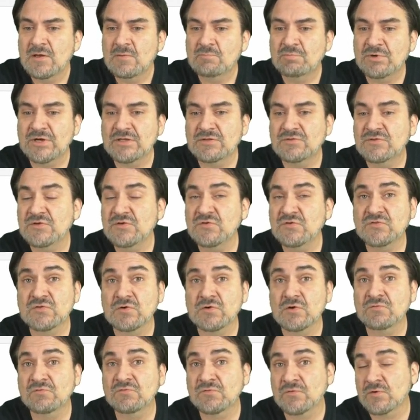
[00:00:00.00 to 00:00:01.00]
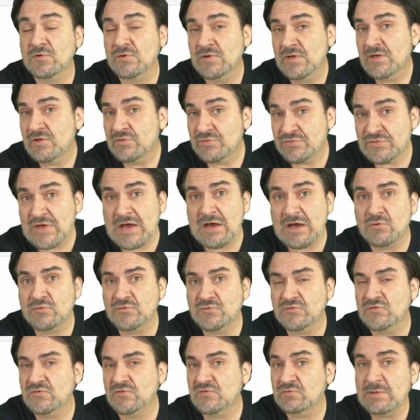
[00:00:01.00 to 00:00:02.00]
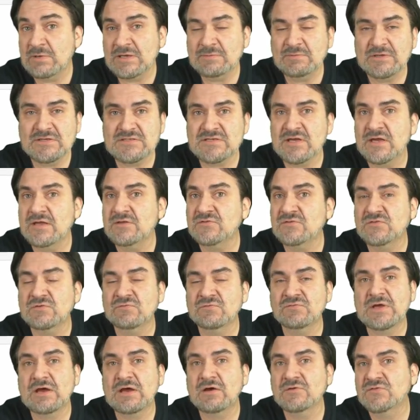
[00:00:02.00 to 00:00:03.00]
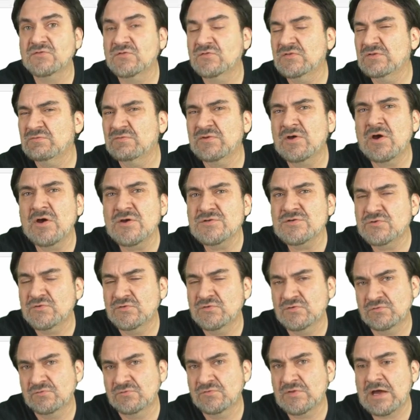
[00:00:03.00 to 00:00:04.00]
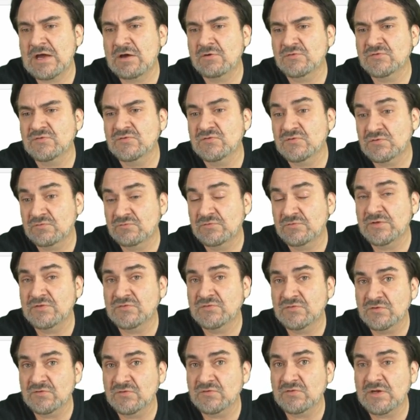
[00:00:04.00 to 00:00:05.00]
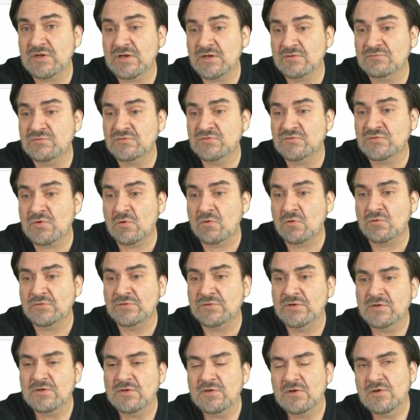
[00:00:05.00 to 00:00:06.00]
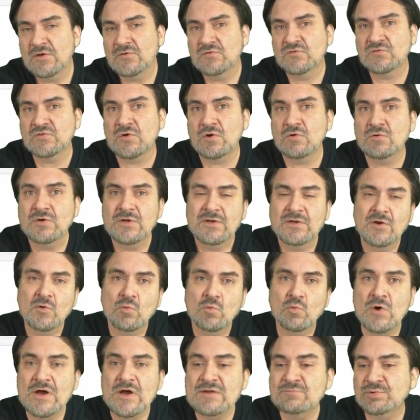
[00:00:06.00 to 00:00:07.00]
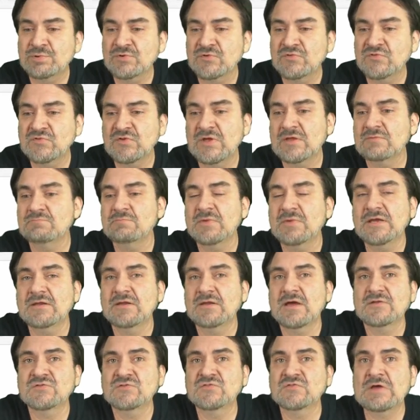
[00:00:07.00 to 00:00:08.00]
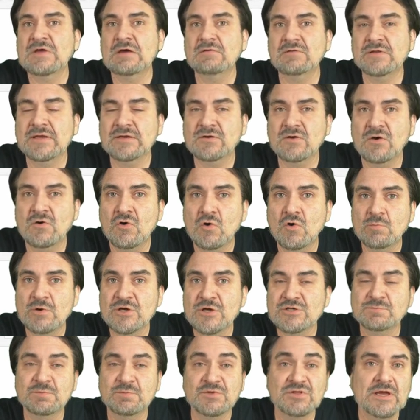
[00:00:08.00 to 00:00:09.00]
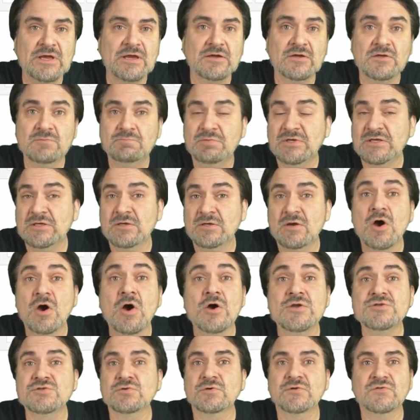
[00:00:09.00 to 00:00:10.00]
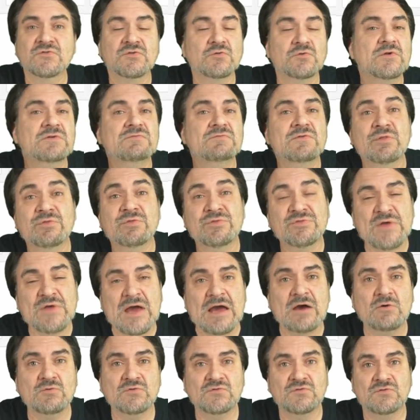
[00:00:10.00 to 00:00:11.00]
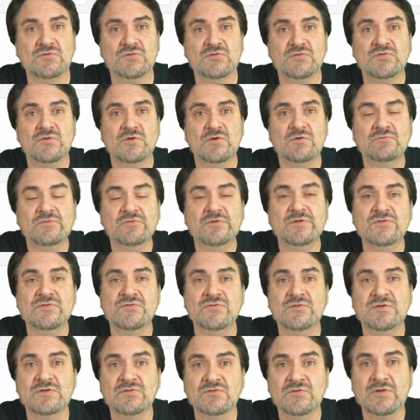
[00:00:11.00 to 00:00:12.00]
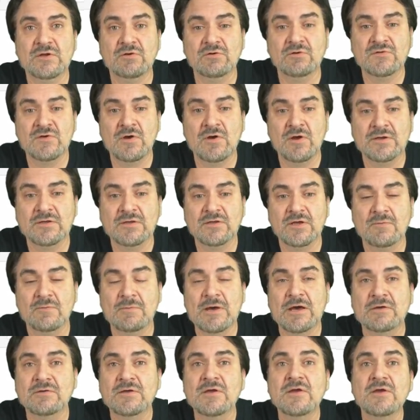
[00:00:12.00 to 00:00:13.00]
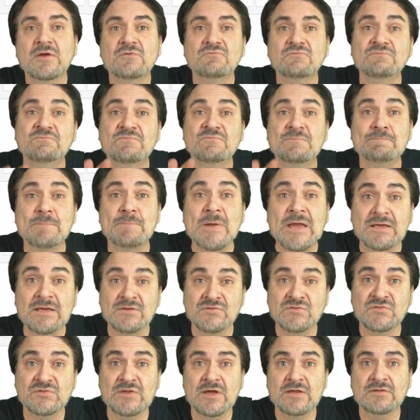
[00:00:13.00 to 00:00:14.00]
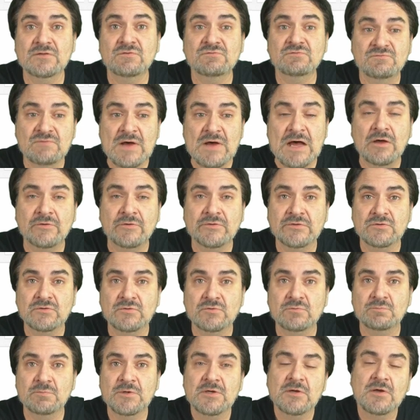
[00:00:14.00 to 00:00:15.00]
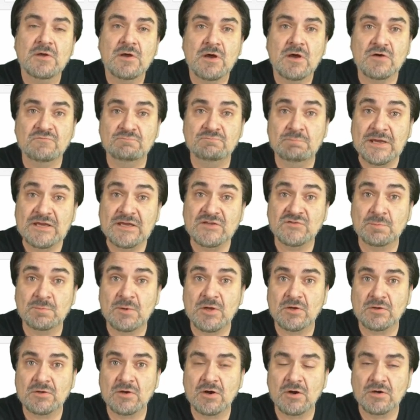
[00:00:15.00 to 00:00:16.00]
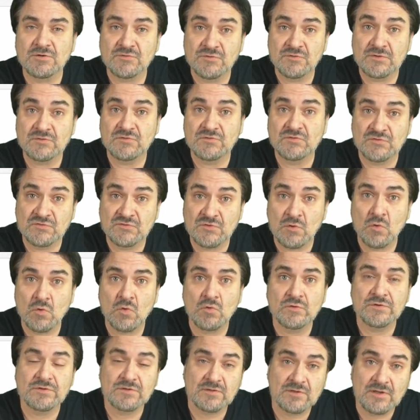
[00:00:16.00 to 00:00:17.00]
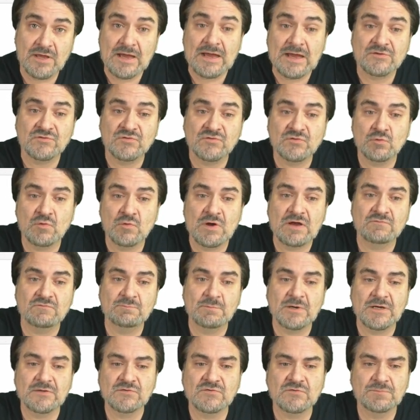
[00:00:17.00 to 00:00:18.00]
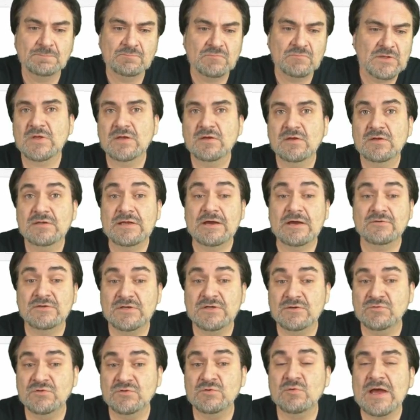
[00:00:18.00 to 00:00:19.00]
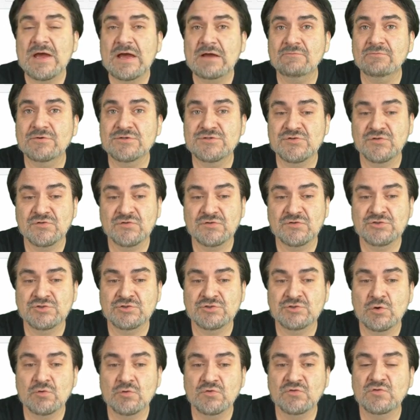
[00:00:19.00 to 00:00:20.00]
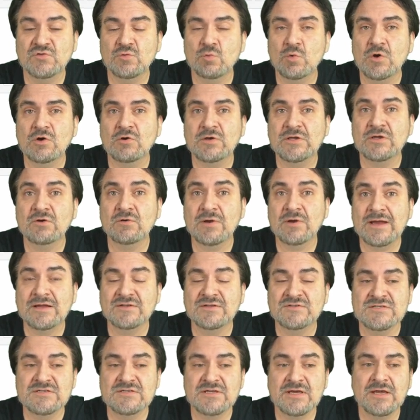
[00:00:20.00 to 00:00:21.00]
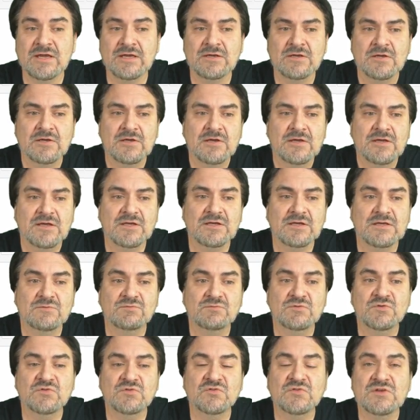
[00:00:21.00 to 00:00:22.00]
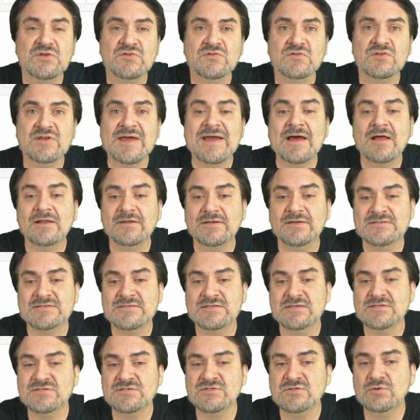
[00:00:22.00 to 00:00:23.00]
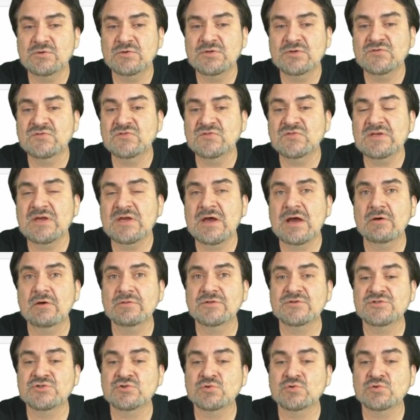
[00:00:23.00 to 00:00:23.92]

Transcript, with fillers: But these are for thousands, maybe tens of thousands, even hundreds of thousands of listings that have sold. So 1% may not sound like a whole bunch, but that could be hundreds or even thousands of listings they are talking about based on the volume of baseball cards that sold in the last 12 months. Now it gives you averages. It shows you where you're at today. It gives you seasonality so you can see how the